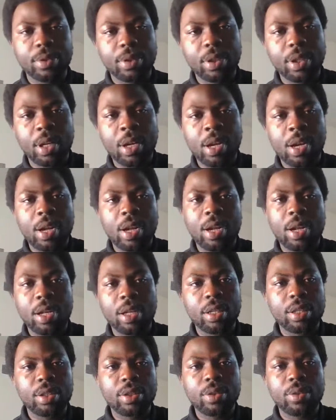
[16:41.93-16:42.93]
uh,
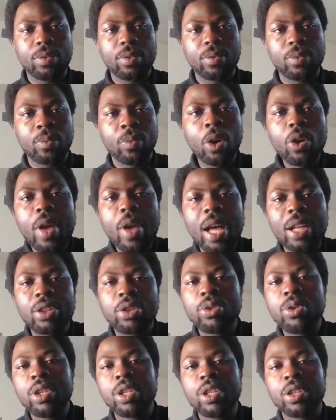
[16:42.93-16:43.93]
what you are
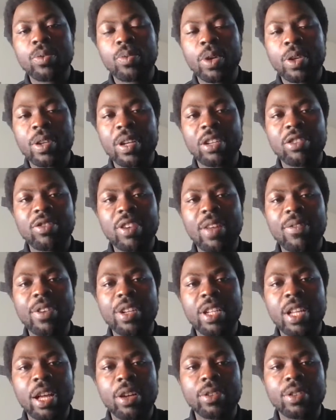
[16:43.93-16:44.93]
doing when you are
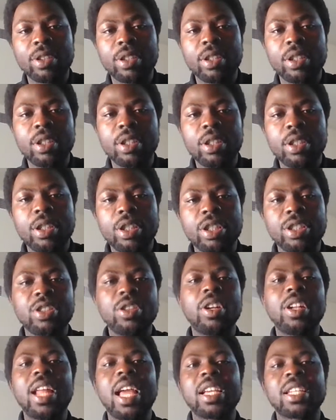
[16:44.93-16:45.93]
traveling out is
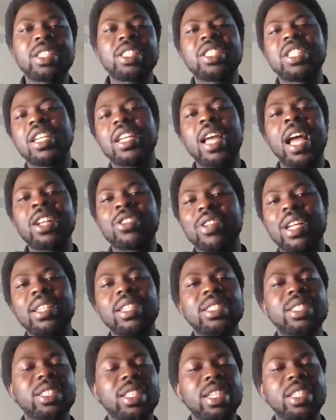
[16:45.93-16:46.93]
not like actually
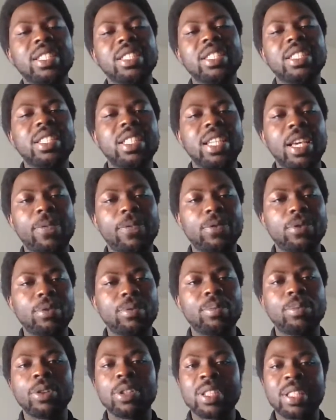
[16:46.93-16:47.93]
changing the F2,
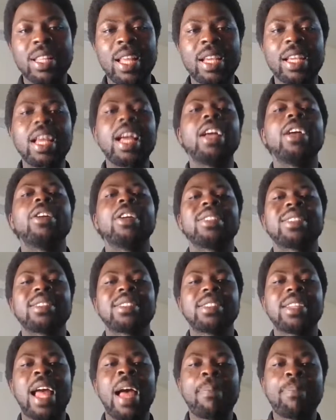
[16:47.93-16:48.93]
but it's like
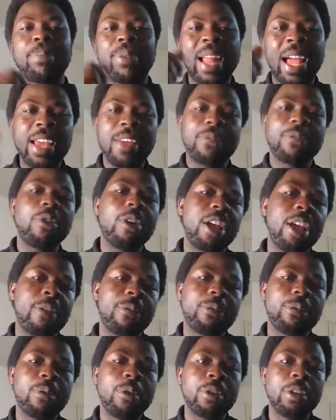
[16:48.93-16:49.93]
applying for
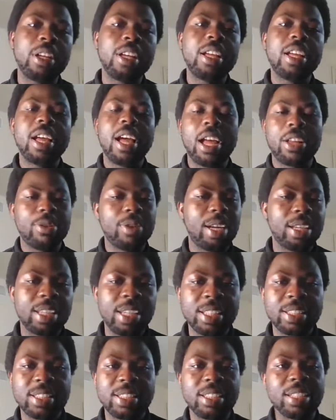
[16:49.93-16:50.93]
F1 and you are
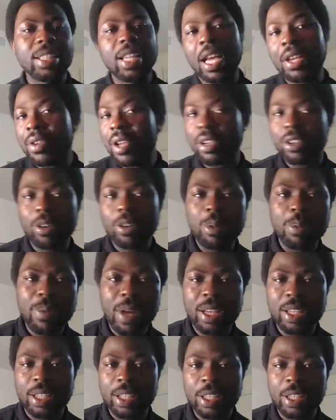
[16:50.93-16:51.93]
getting it and you are coming
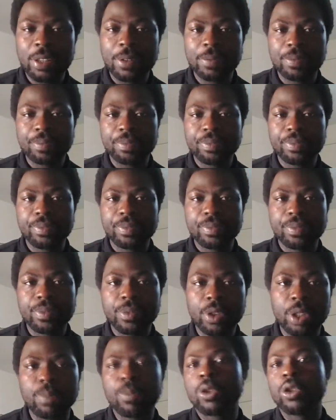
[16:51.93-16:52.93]
back in.
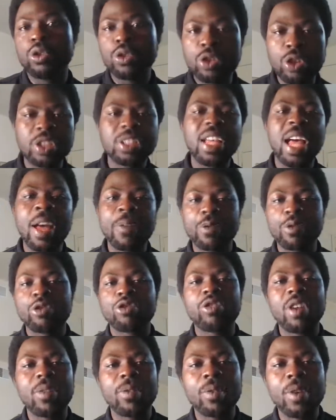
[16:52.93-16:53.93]
Okay, but you just have to
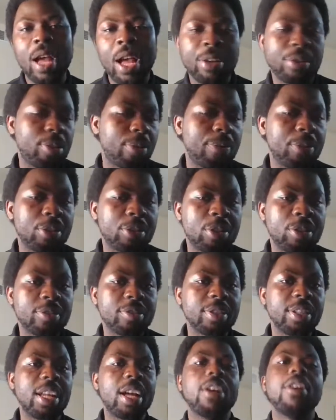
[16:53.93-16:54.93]
travel out of the
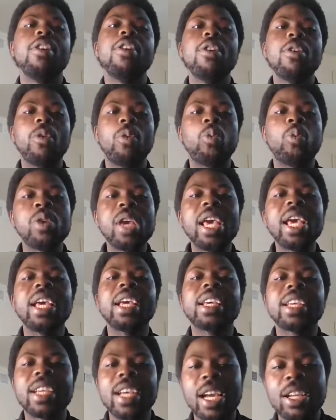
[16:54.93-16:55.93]
country. Now,
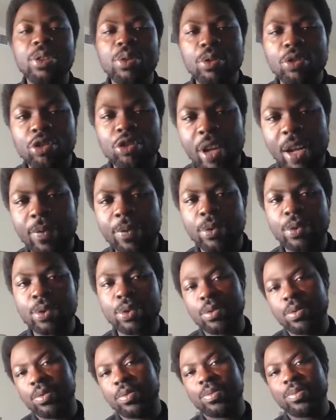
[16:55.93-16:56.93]
where can you travel to?